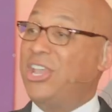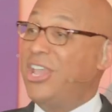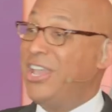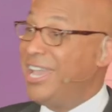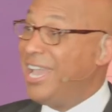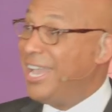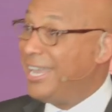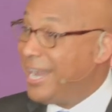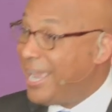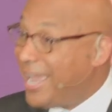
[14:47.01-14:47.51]

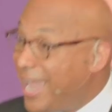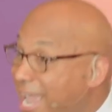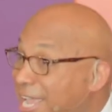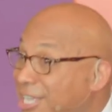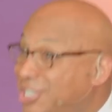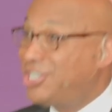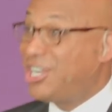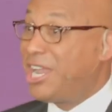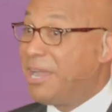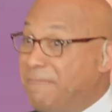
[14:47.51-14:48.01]
in
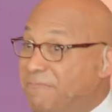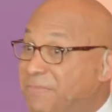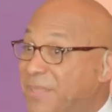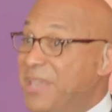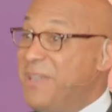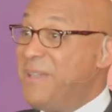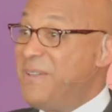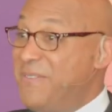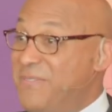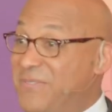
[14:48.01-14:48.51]
Egypt,
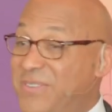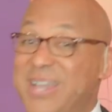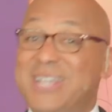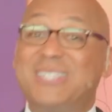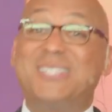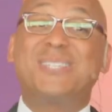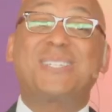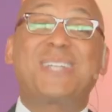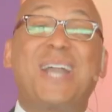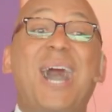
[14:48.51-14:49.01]

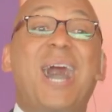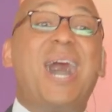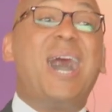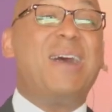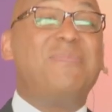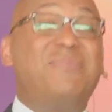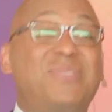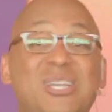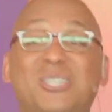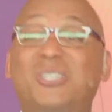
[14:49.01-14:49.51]
this
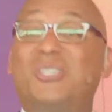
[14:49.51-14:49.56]
God, this